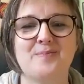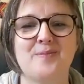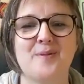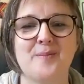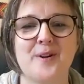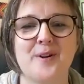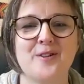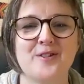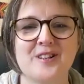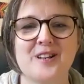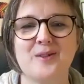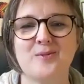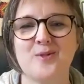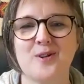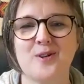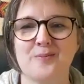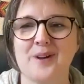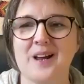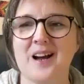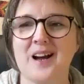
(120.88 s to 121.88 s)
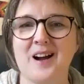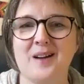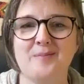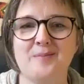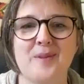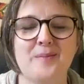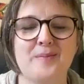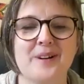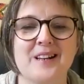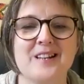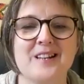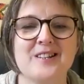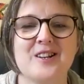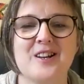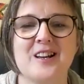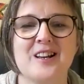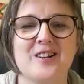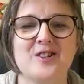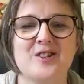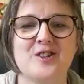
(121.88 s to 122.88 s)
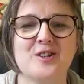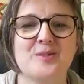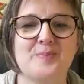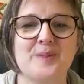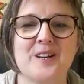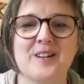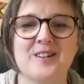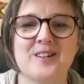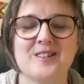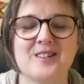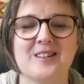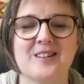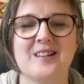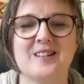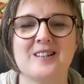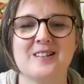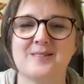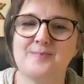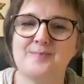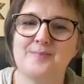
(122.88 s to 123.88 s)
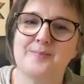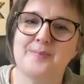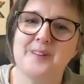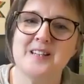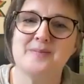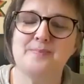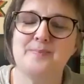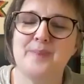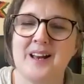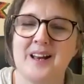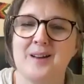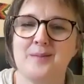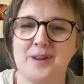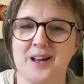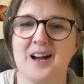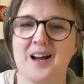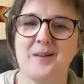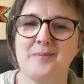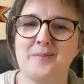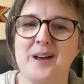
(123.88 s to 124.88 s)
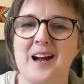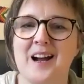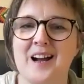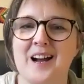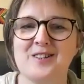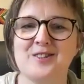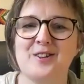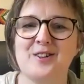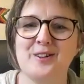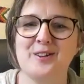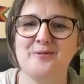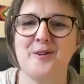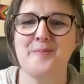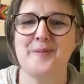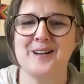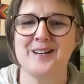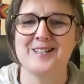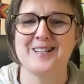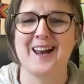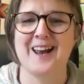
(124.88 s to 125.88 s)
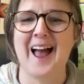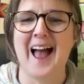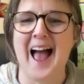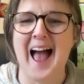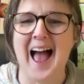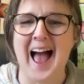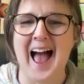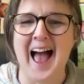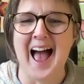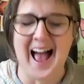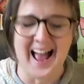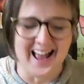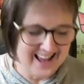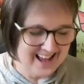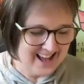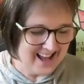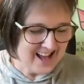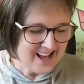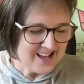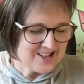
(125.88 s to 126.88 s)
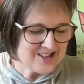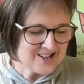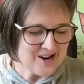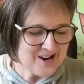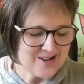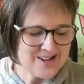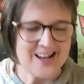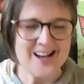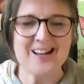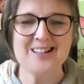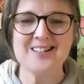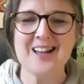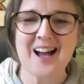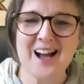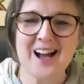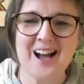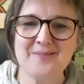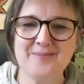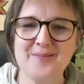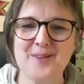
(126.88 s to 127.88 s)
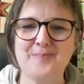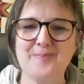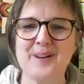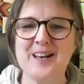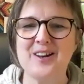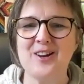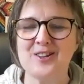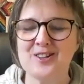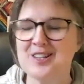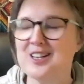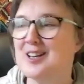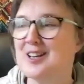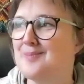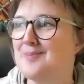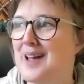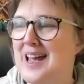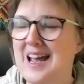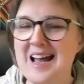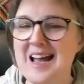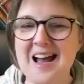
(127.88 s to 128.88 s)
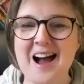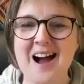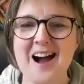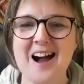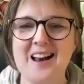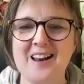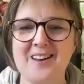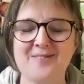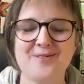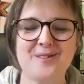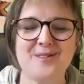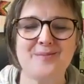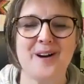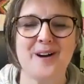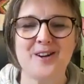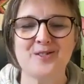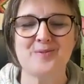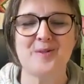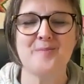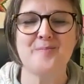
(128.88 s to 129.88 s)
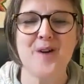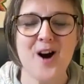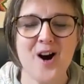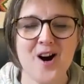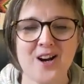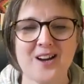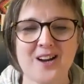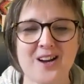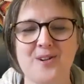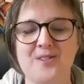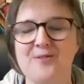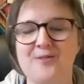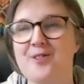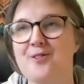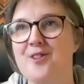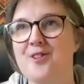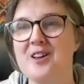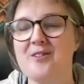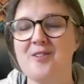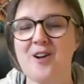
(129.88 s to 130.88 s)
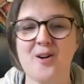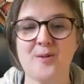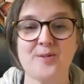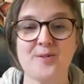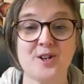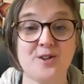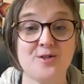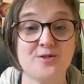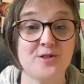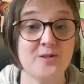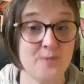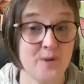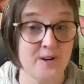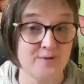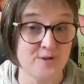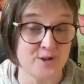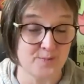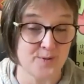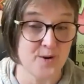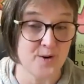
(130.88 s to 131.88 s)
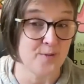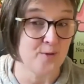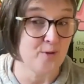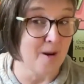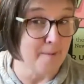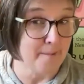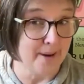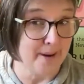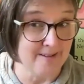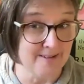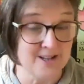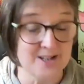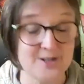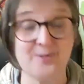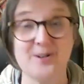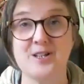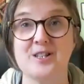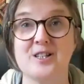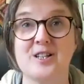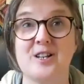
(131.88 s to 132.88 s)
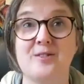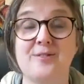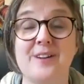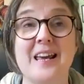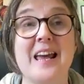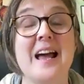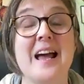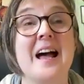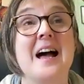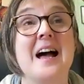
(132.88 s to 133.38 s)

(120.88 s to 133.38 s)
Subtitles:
promoting one behind me, but it's just because this banner behind me hides all the rubbish. So yes, I'm up in Nottingham here. I live with my husband Mark, and we've 3 grown-up children. We've just become grandparents, which is lovely.